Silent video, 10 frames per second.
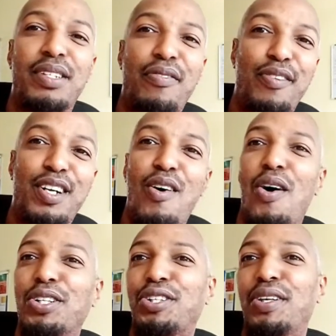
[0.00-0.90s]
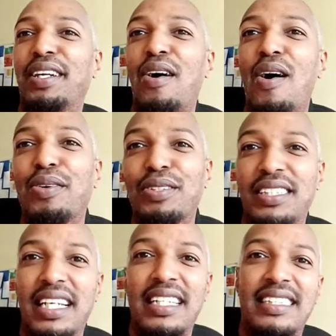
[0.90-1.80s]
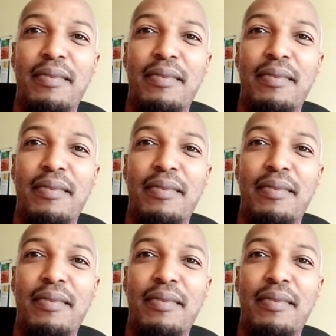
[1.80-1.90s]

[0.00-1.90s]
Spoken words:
different culture and all those things.